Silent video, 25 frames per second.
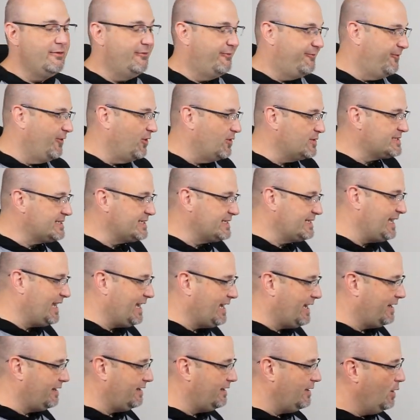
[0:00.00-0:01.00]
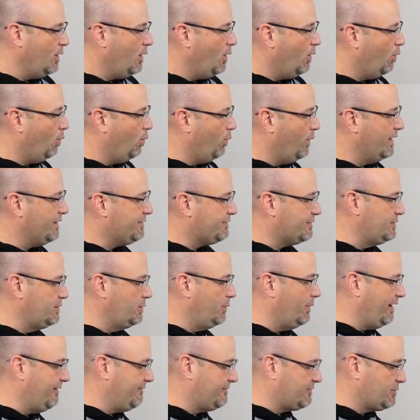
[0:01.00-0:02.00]
the folks again with
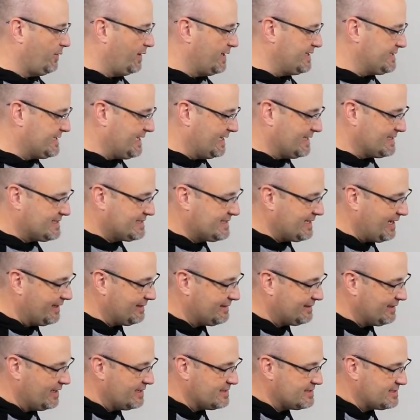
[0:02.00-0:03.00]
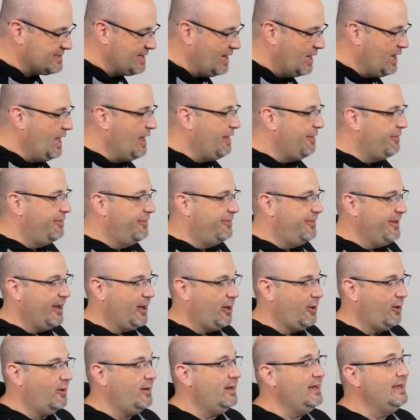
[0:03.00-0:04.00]
New Wave Toys has sent us
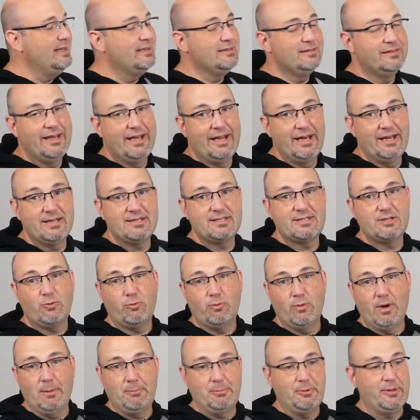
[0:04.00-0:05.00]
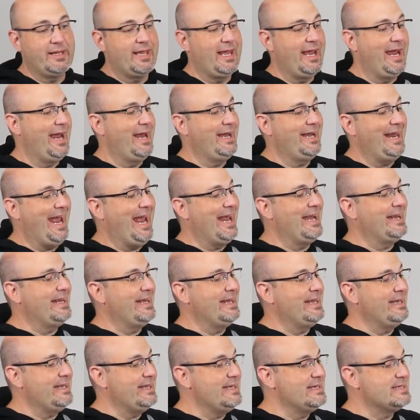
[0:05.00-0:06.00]
their latest Replicade, and
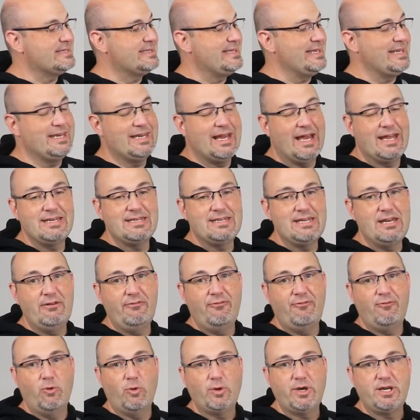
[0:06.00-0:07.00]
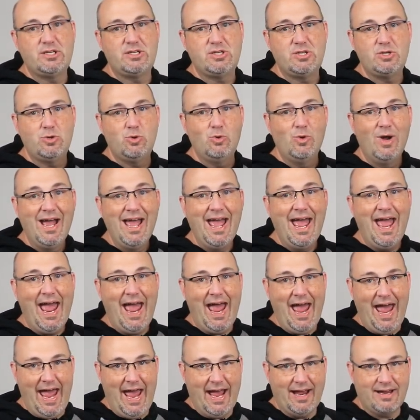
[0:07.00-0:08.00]
it is the 1942
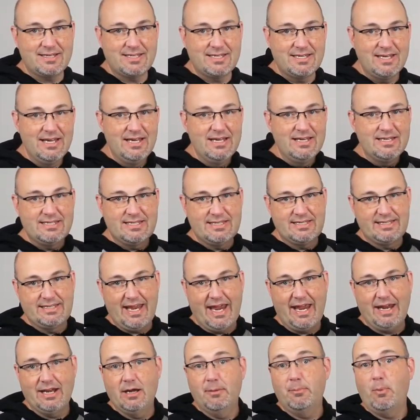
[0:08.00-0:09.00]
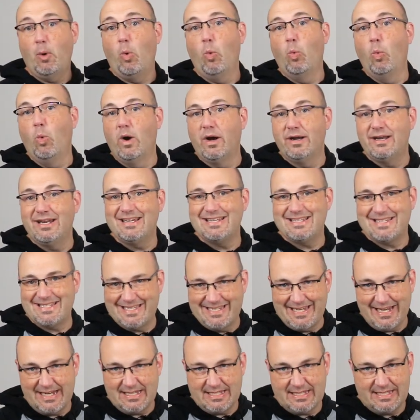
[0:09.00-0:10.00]
X stand-up
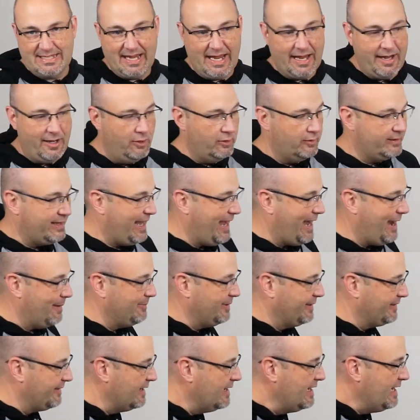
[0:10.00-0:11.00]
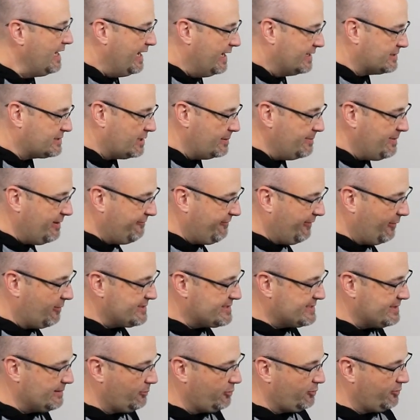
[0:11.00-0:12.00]
1-6 scale cabinet. It's going to be
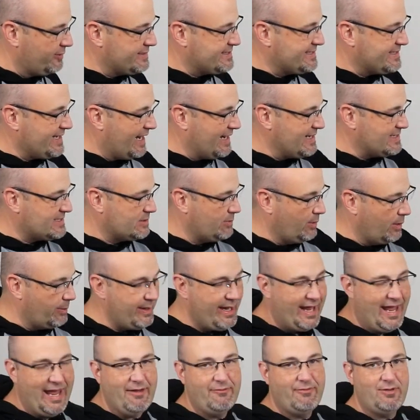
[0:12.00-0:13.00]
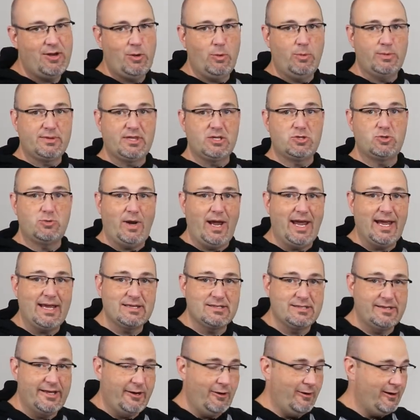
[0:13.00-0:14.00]
very similar in size to what we have here with the
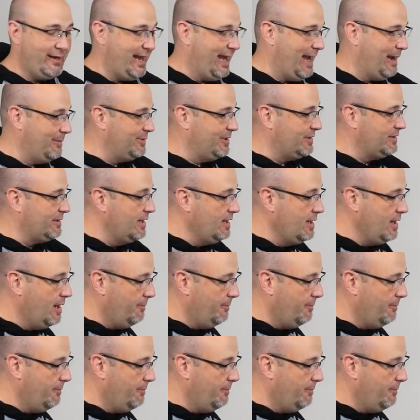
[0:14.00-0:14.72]
Dragon's Lair cabinet,